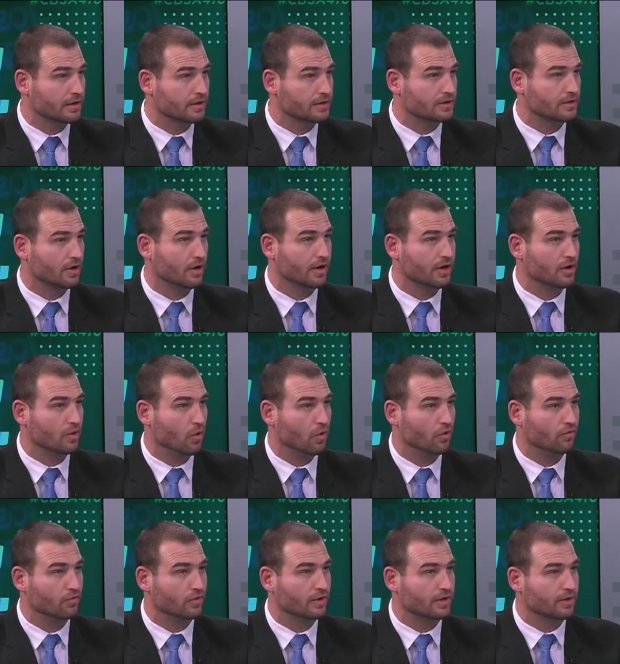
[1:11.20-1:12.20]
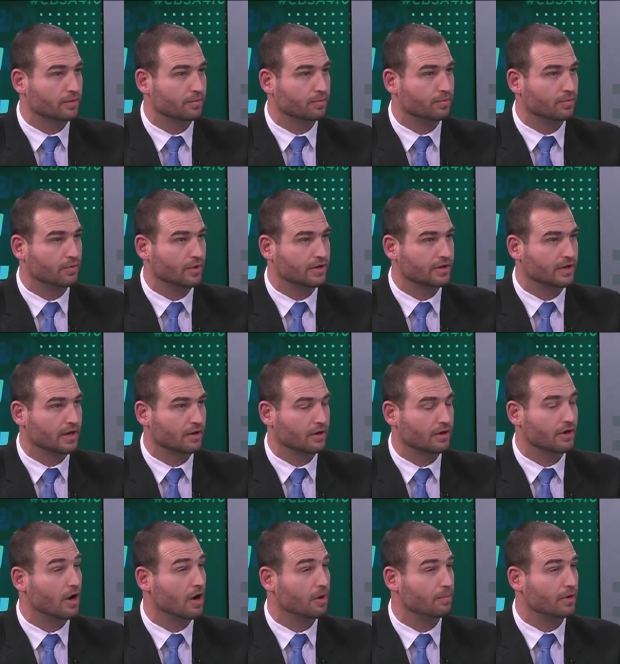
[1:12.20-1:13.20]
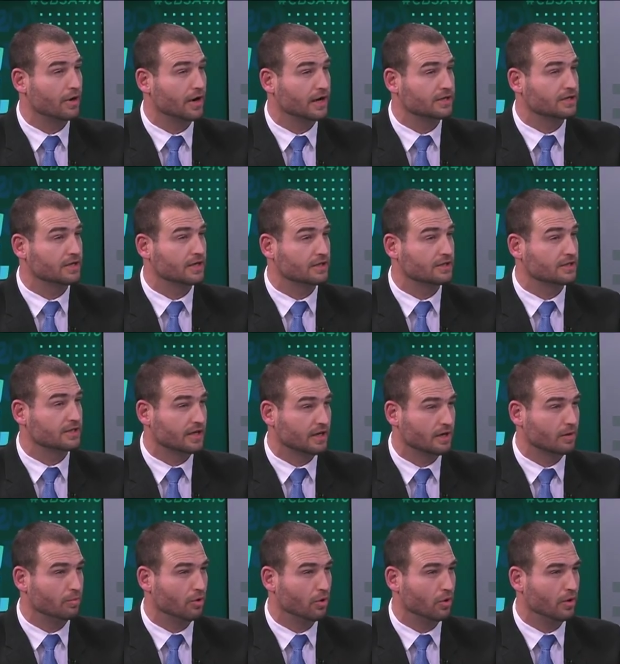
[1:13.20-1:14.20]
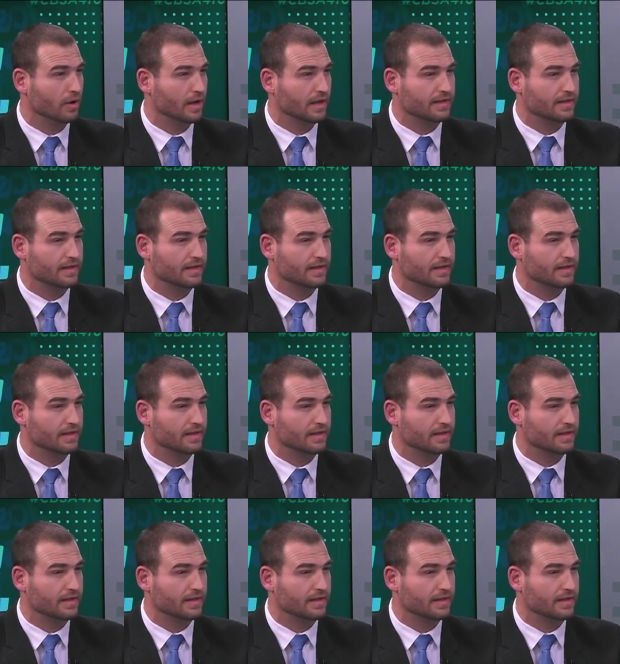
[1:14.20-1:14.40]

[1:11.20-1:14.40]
starting off with, a, with a, an operation in Singapore,